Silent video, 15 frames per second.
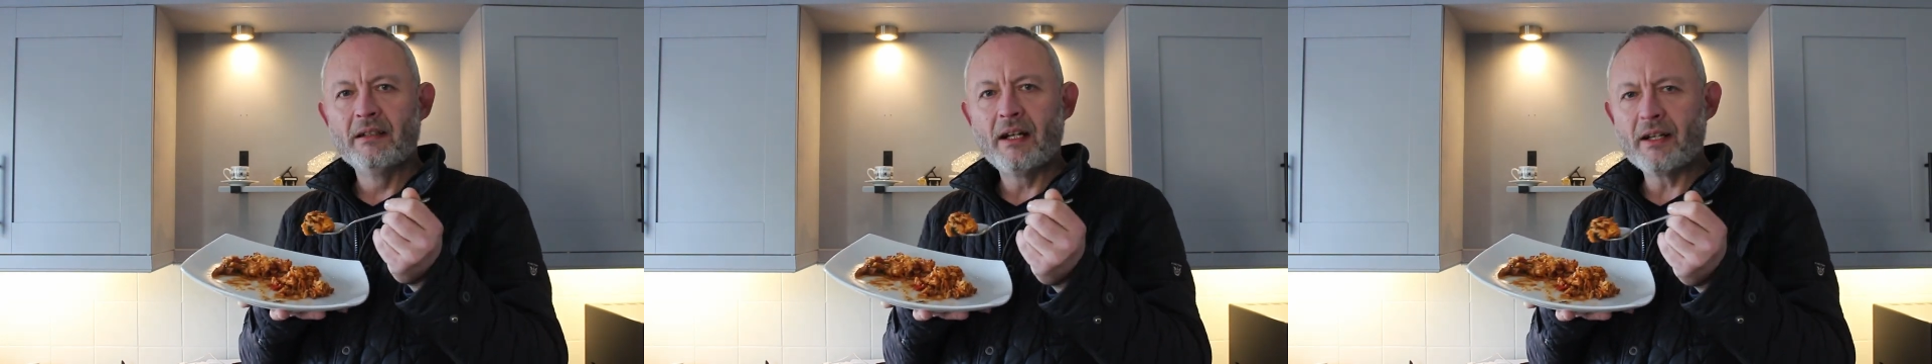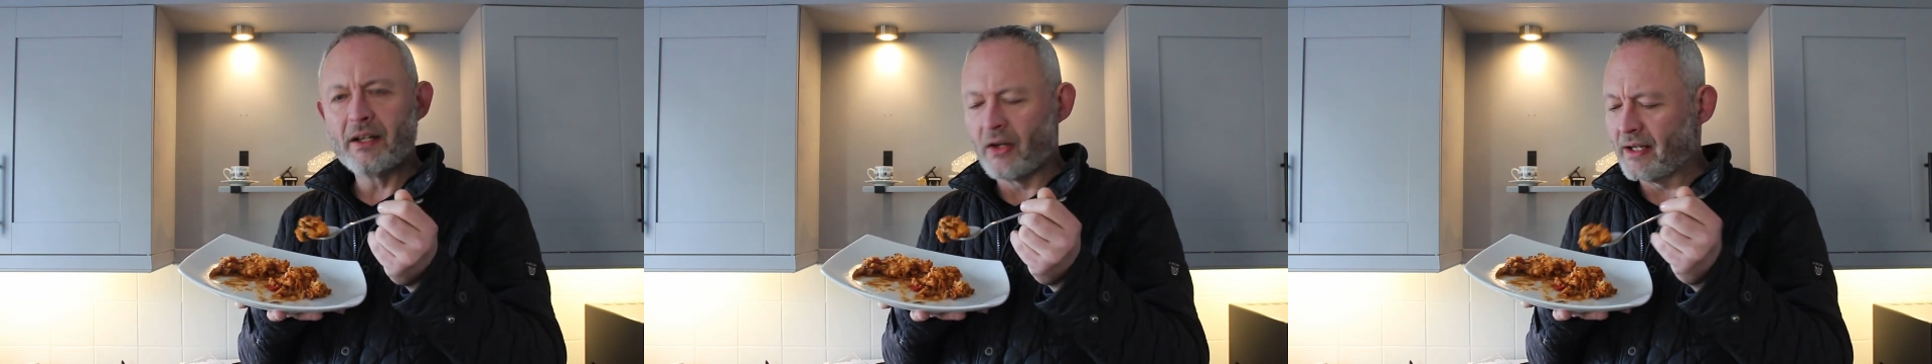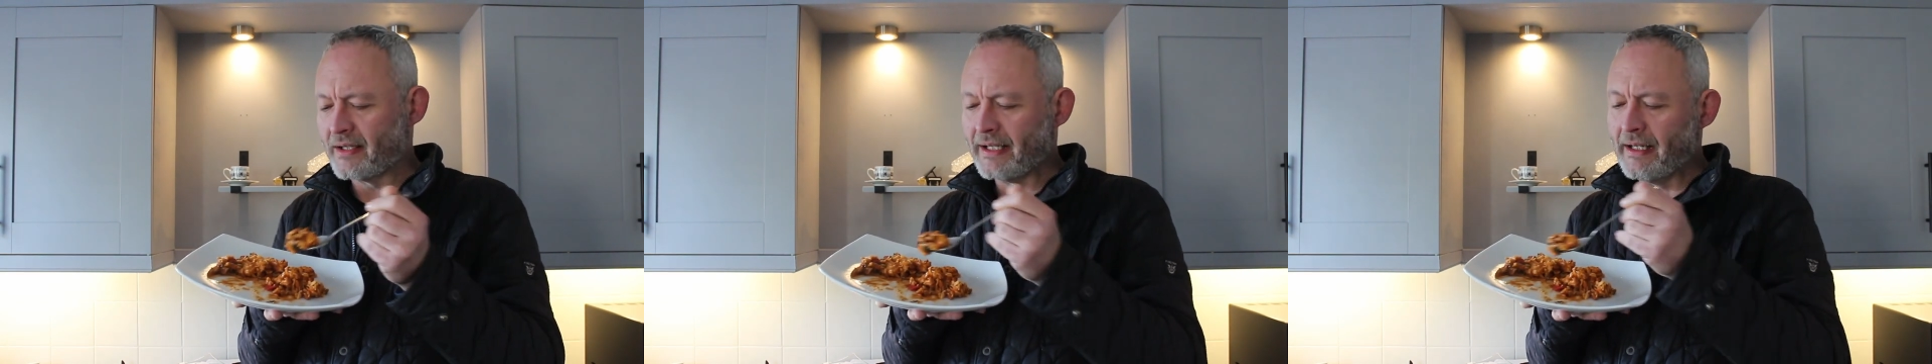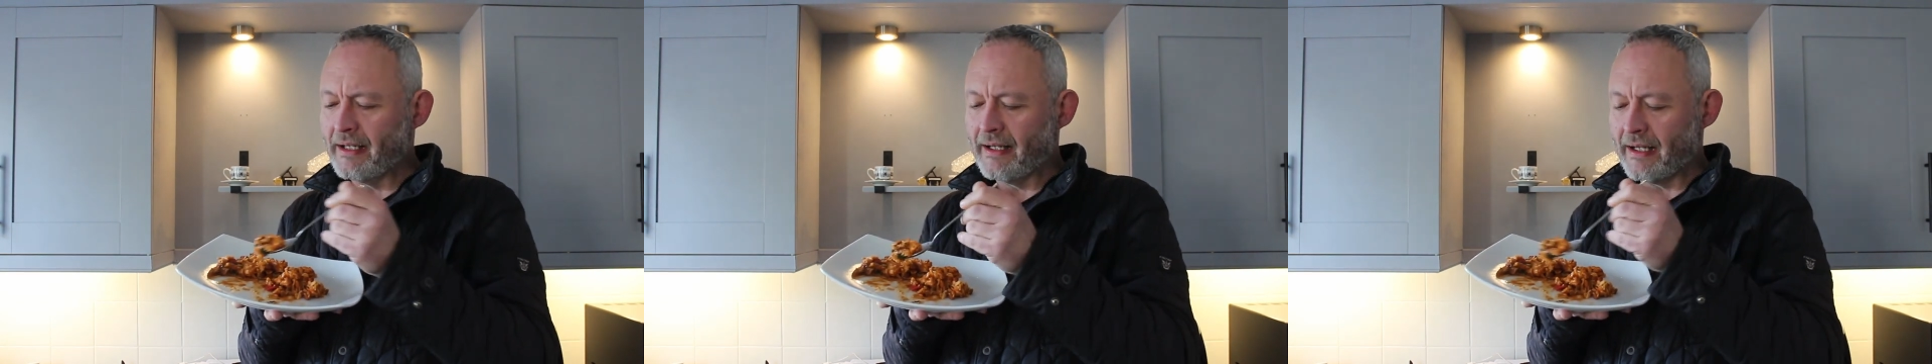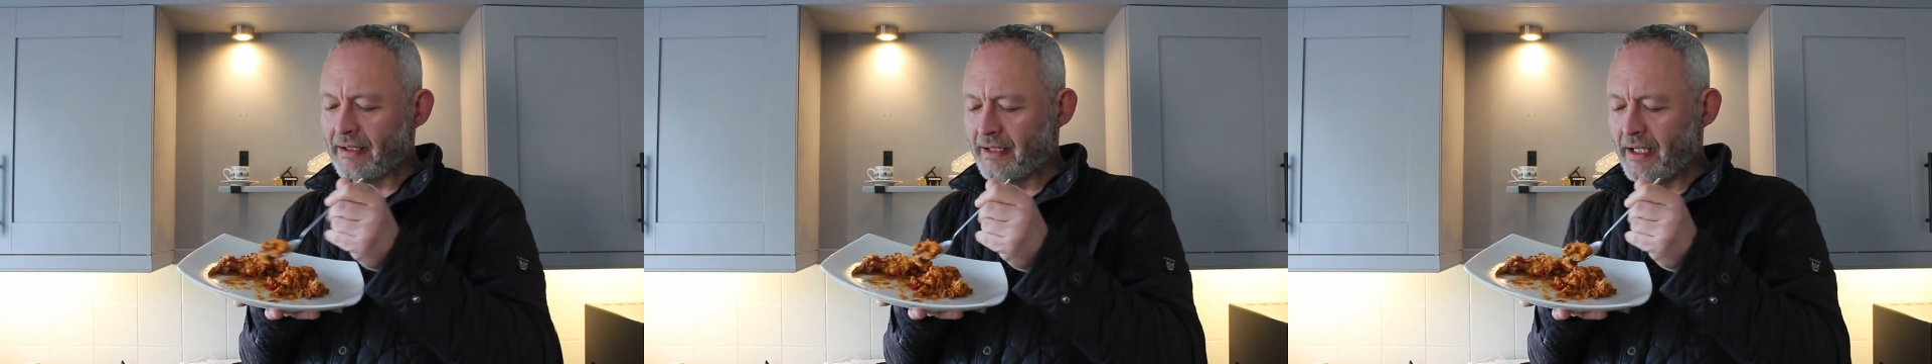And if I say
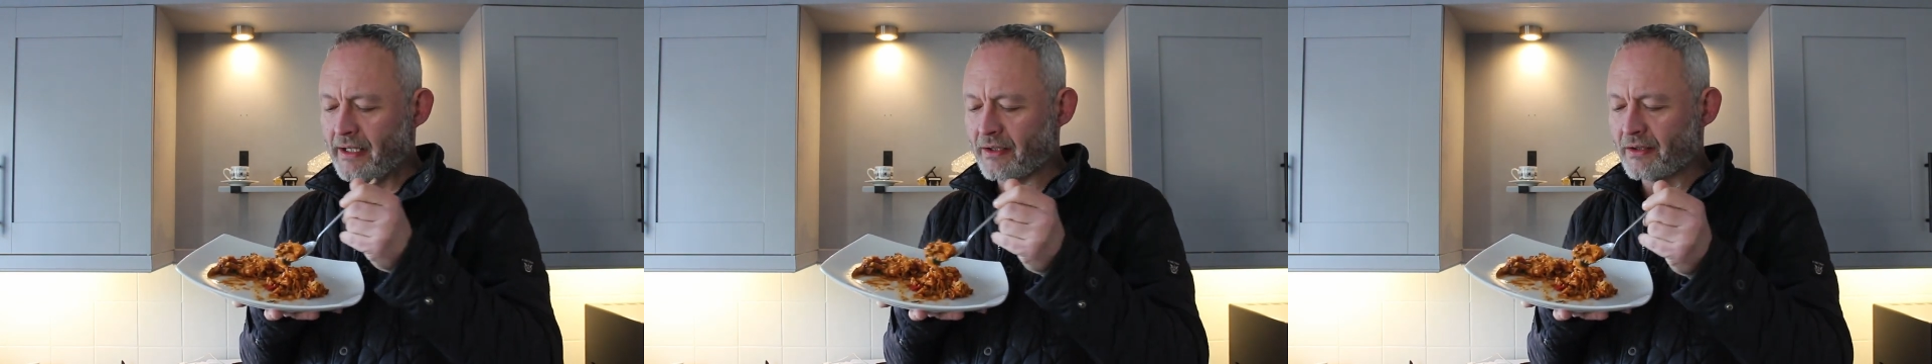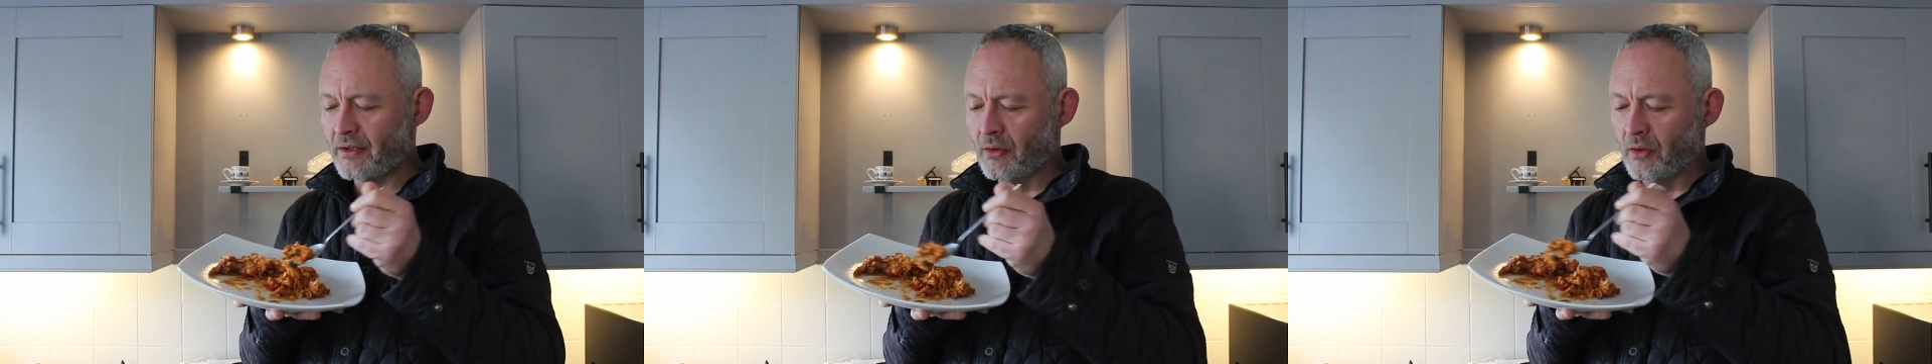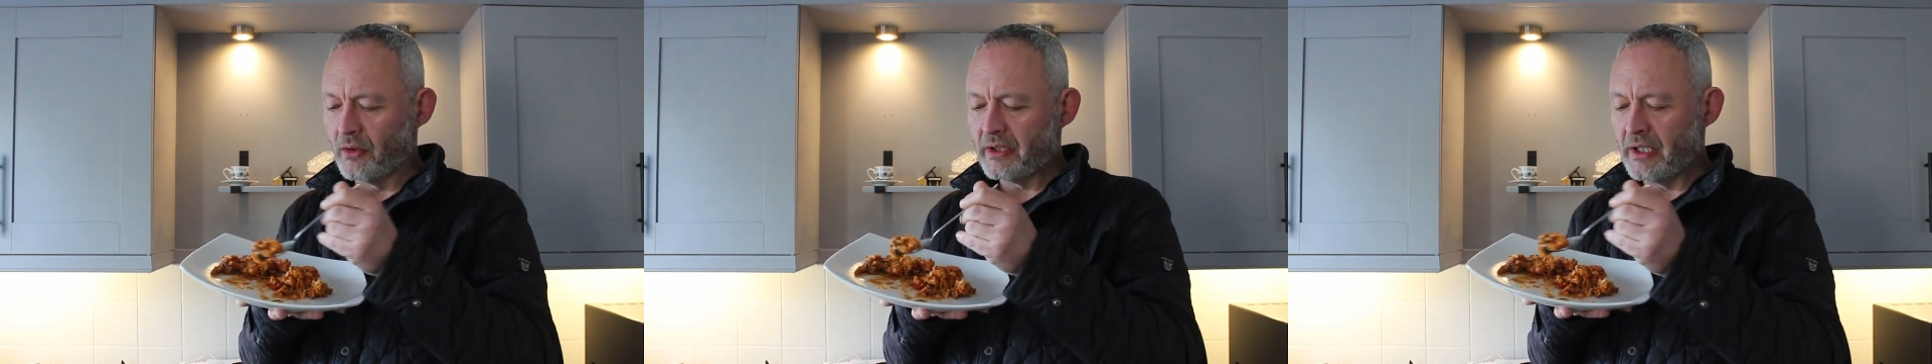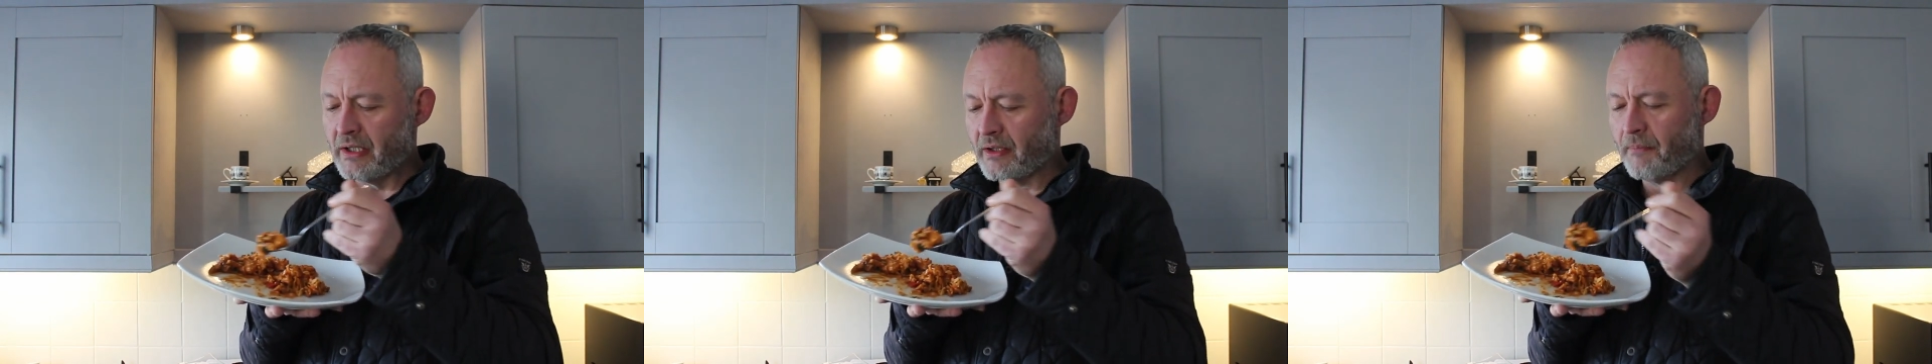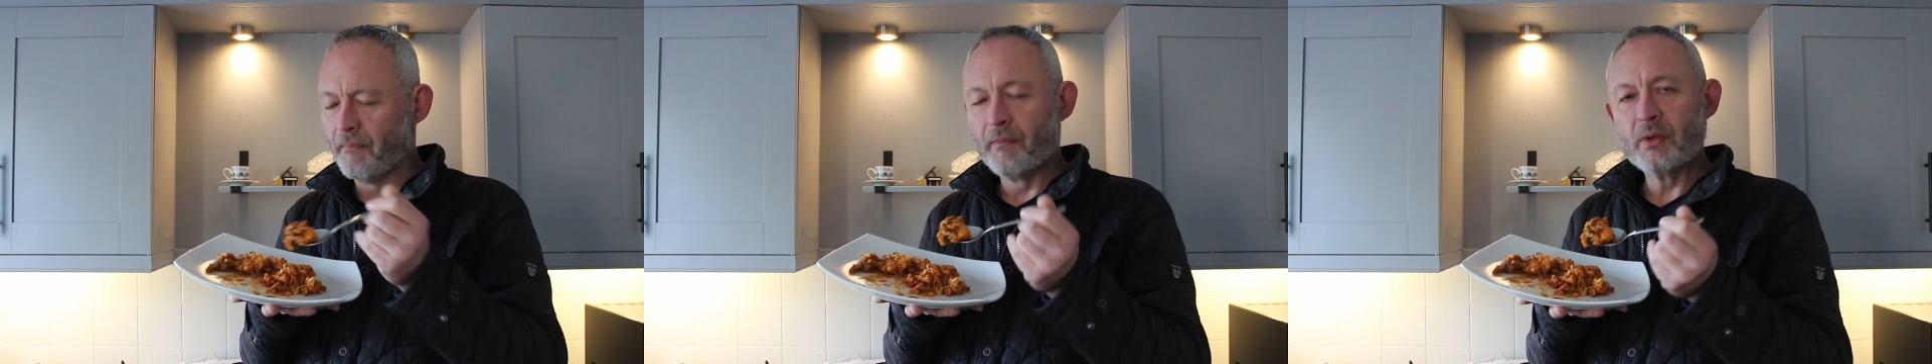that that tikka sauce
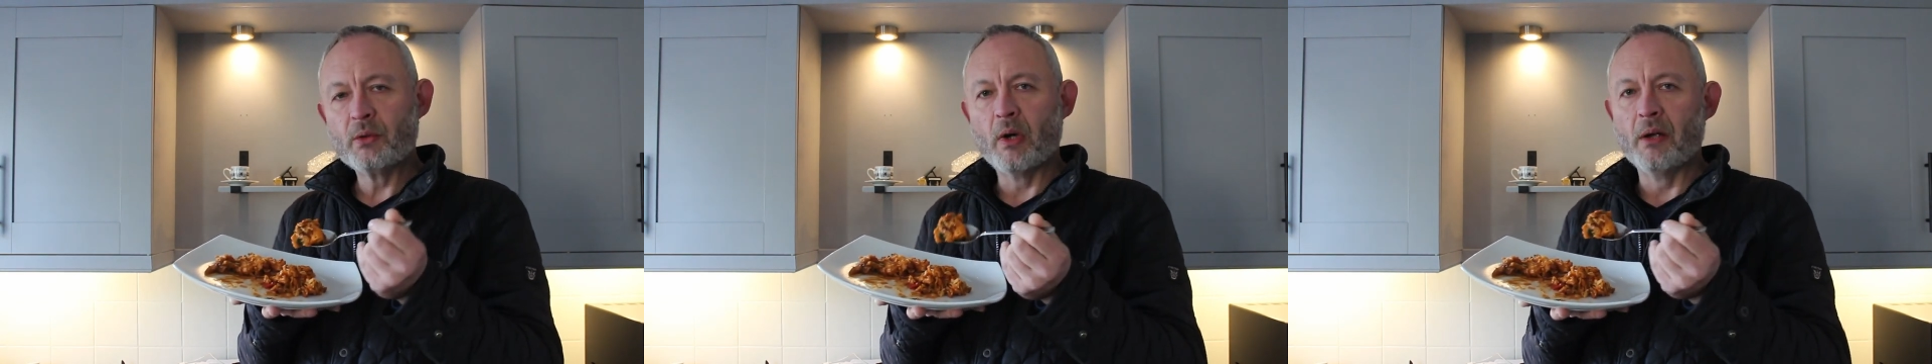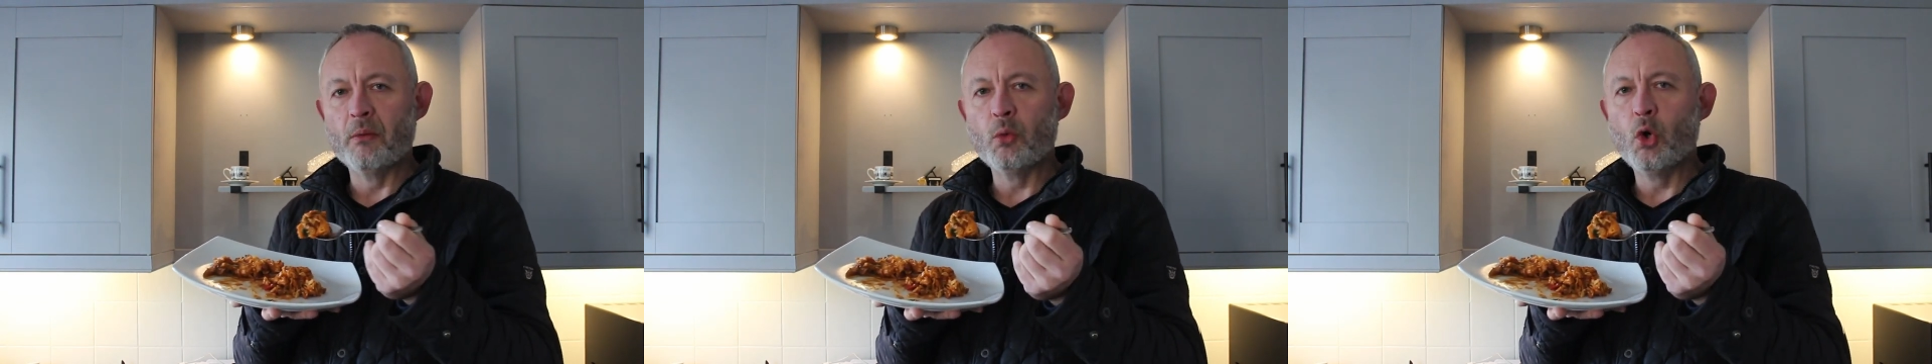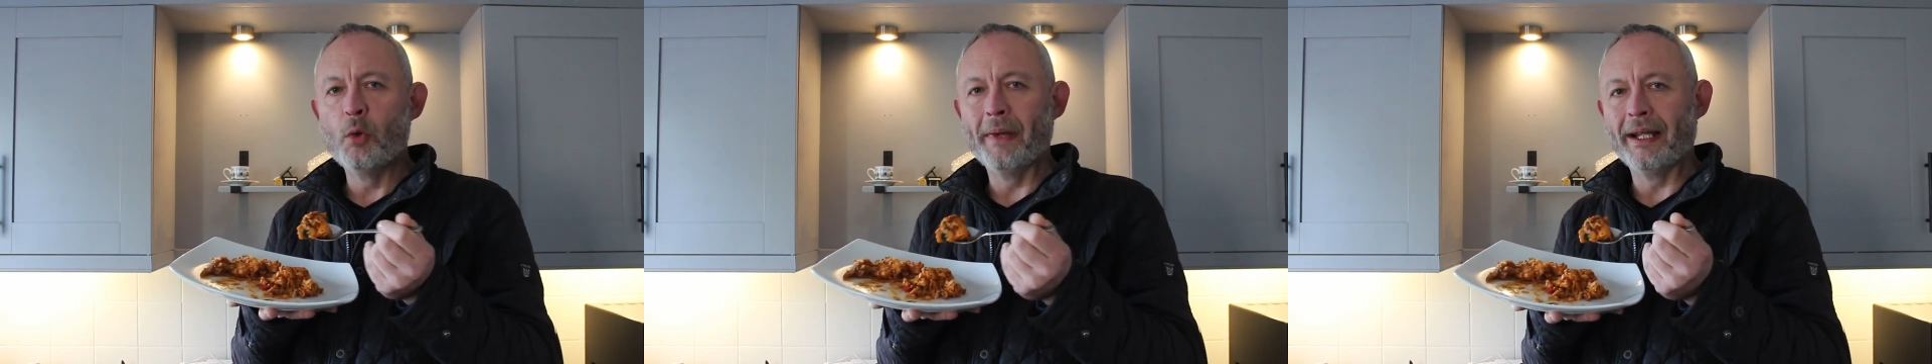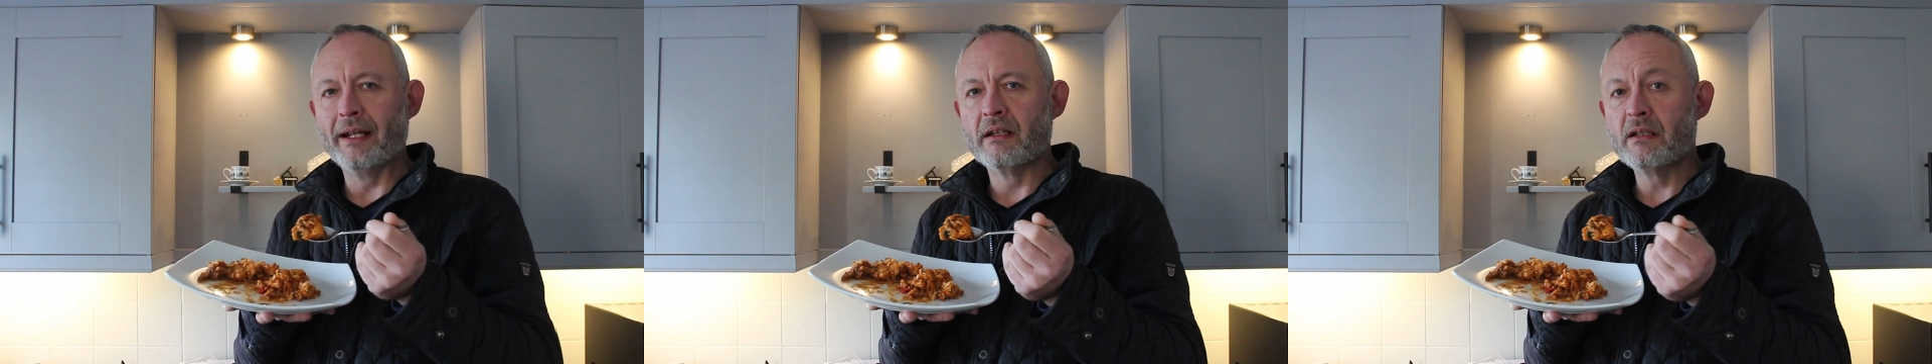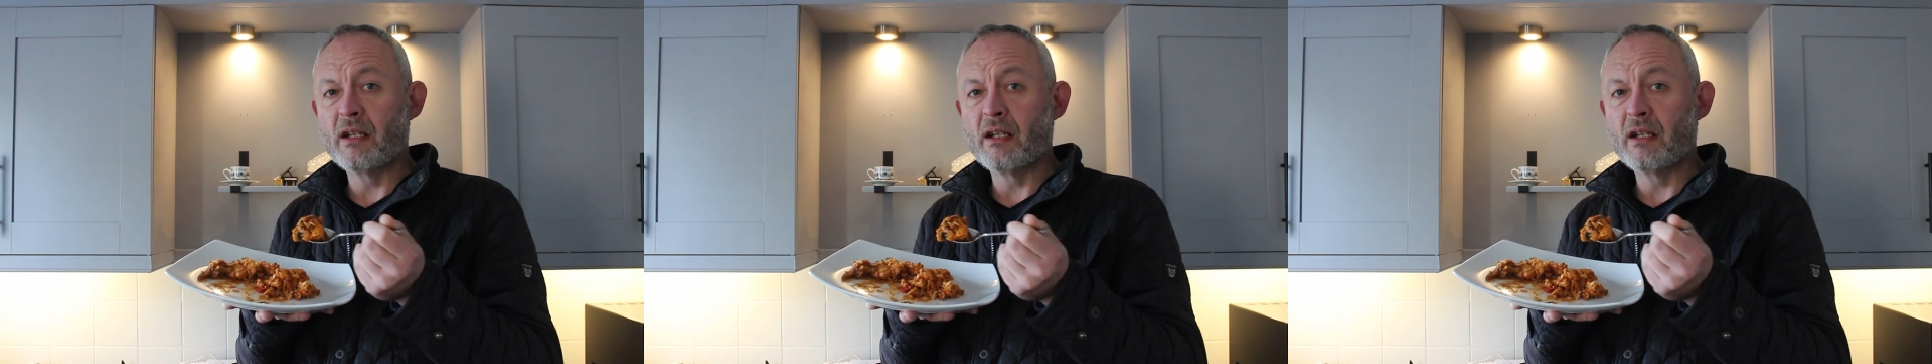is quite warming,